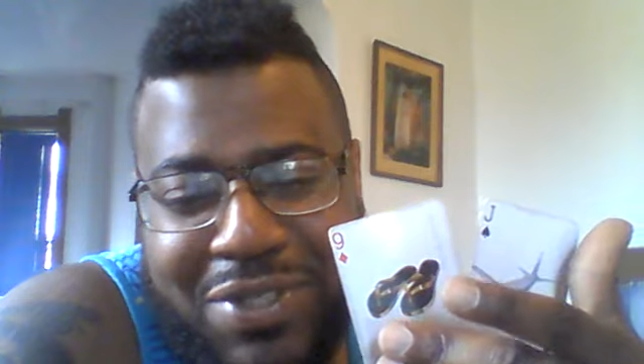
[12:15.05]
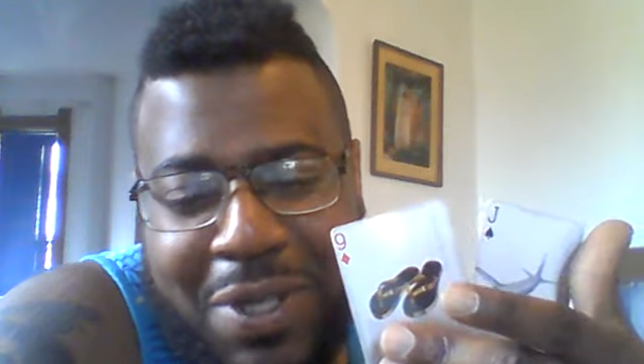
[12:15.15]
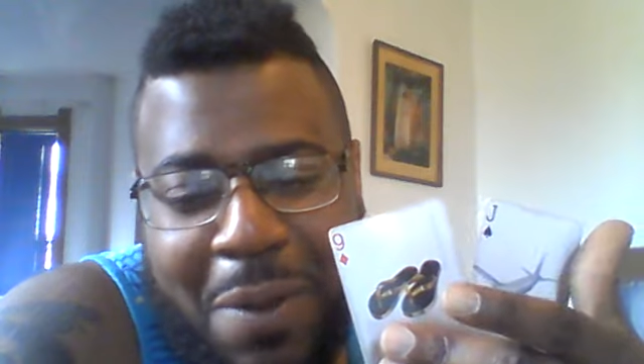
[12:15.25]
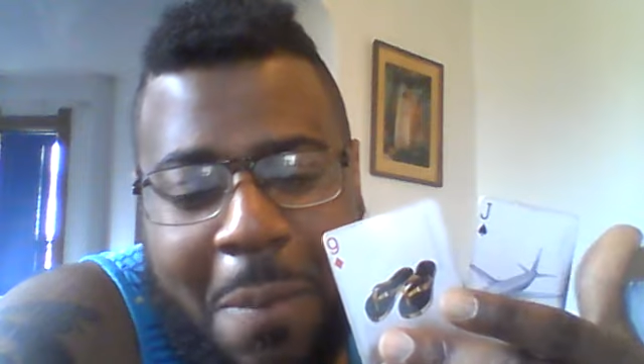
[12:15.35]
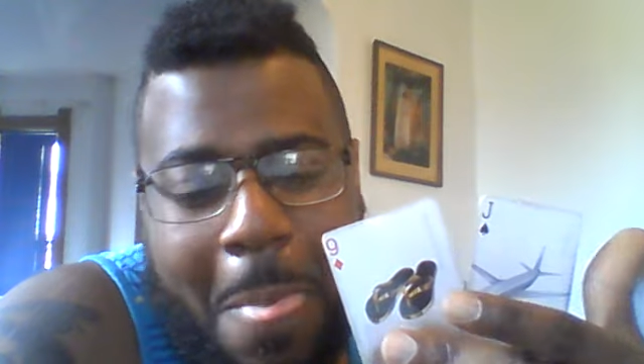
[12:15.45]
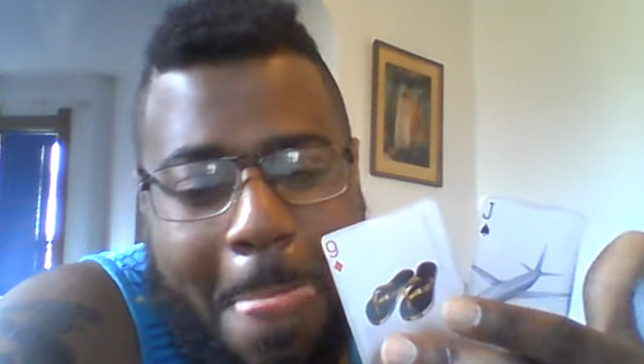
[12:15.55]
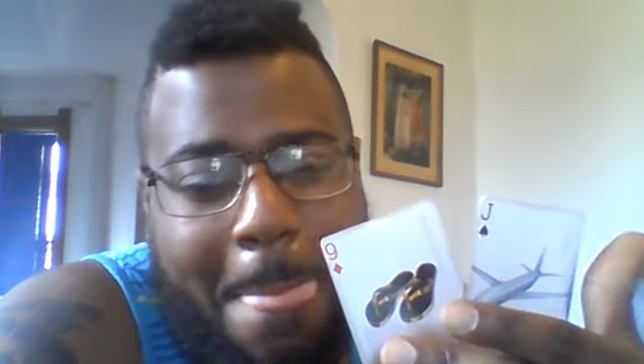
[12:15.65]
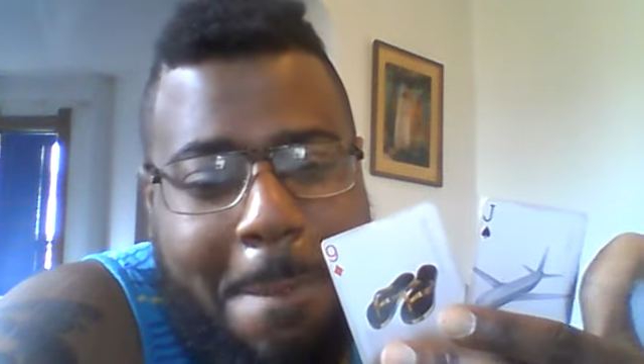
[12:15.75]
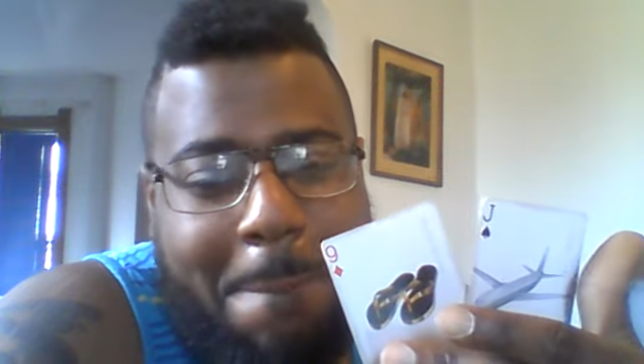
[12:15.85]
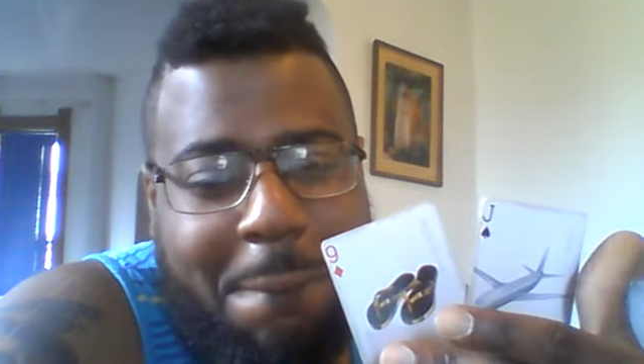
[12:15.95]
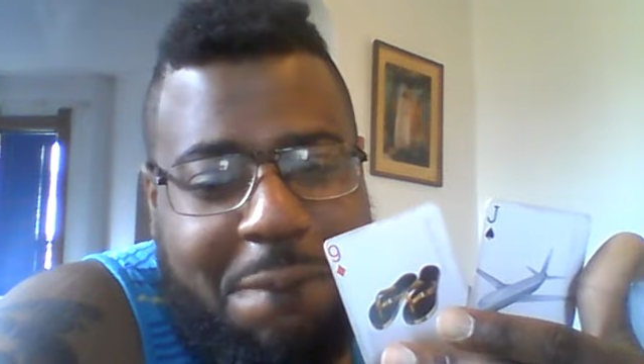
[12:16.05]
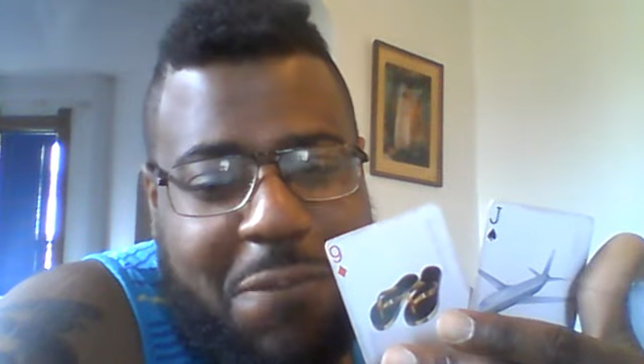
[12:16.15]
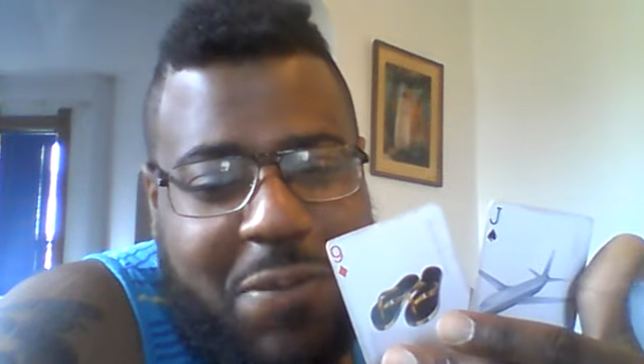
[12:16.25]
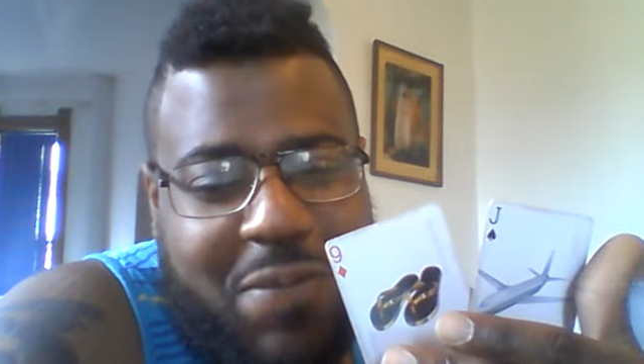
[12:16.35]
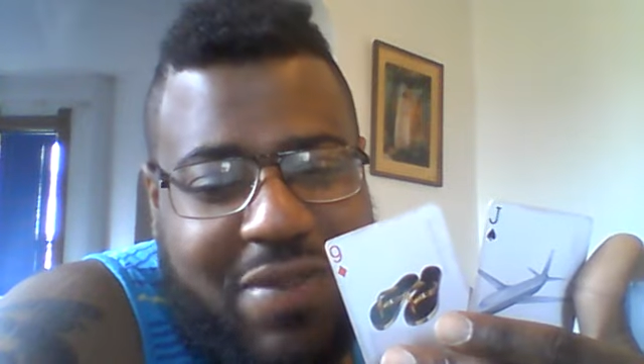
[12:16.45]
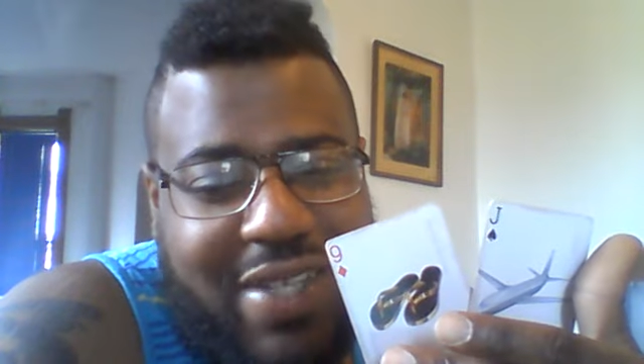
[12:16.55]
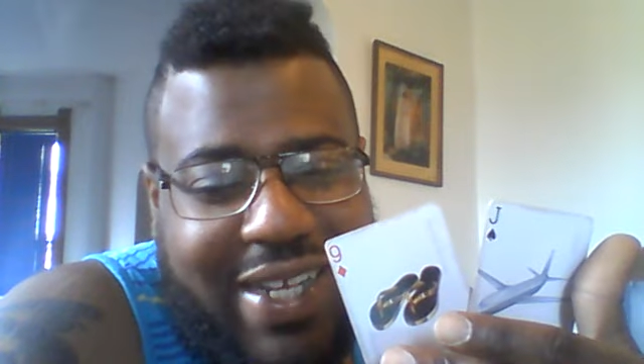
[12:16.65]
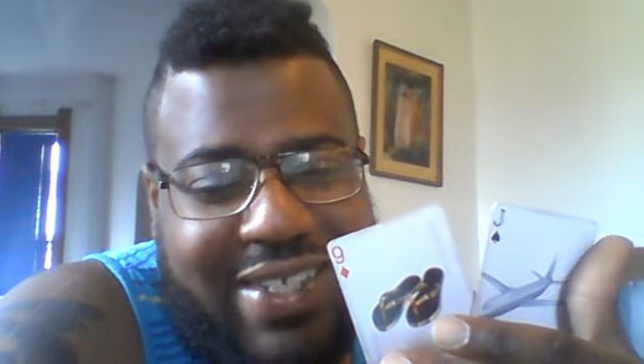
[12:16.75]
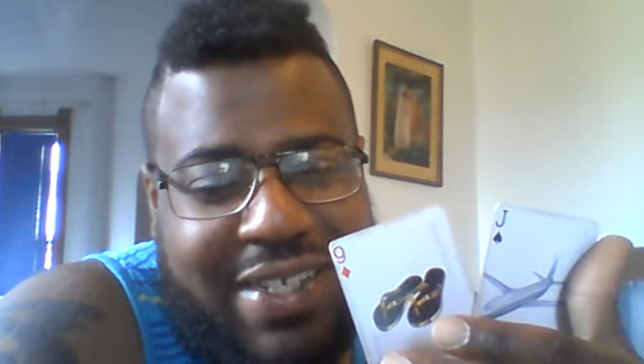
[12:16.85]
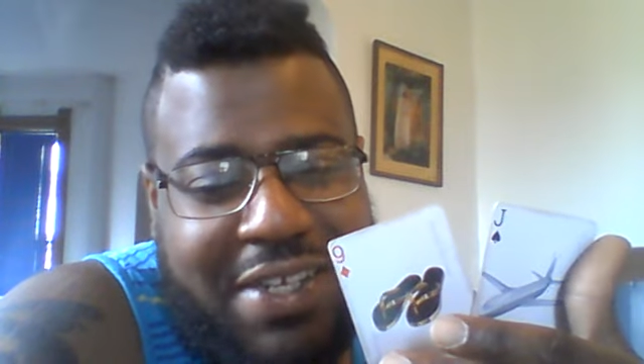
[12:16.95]
So,
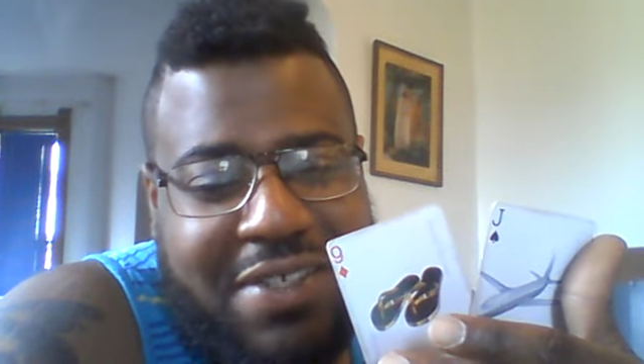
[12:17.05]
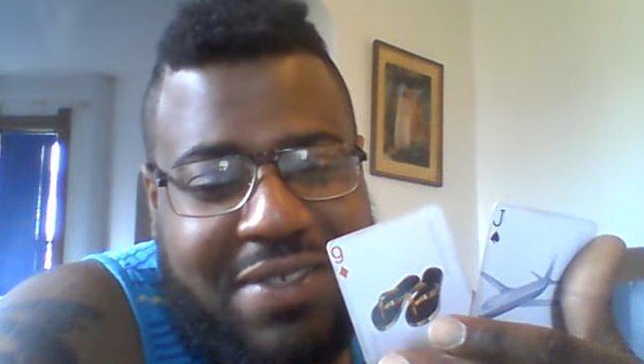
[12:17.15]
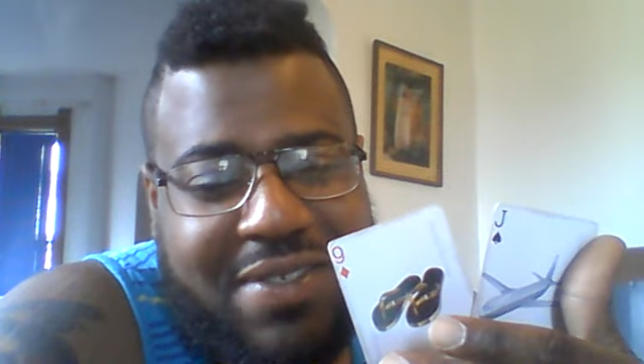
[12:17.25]
like I say,